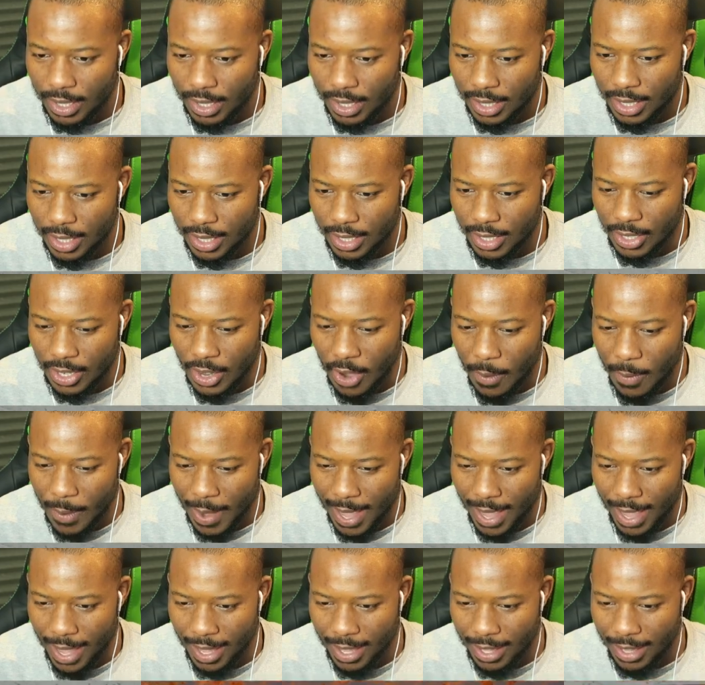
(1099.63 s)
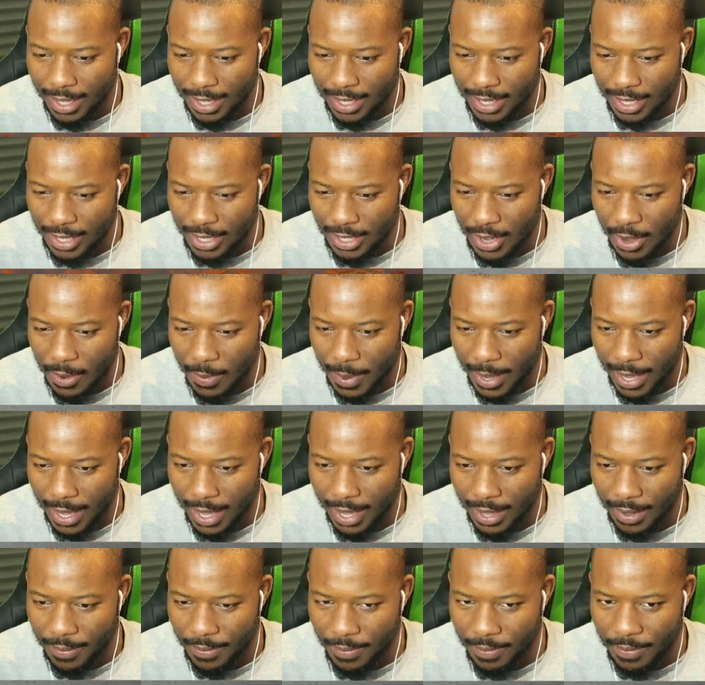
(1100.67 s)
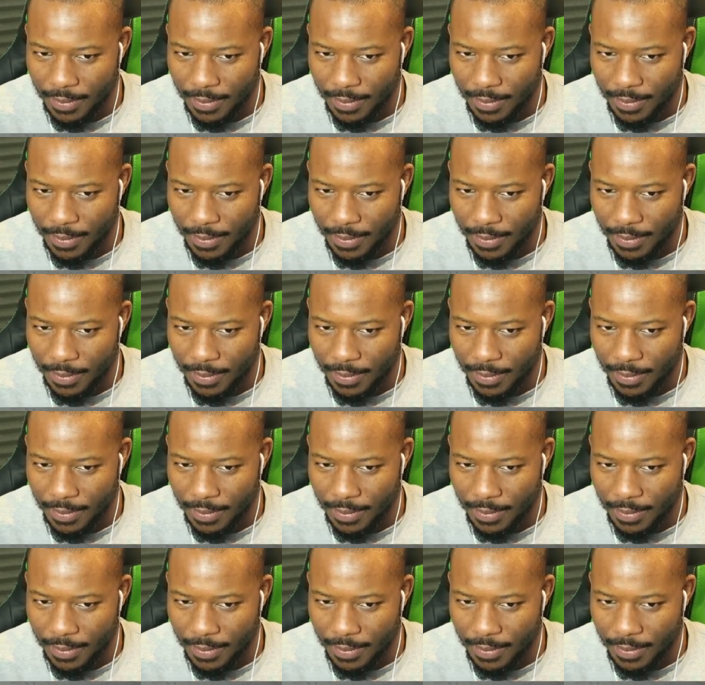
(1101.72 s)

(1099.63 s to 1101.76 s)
This is so bad. This is so bad.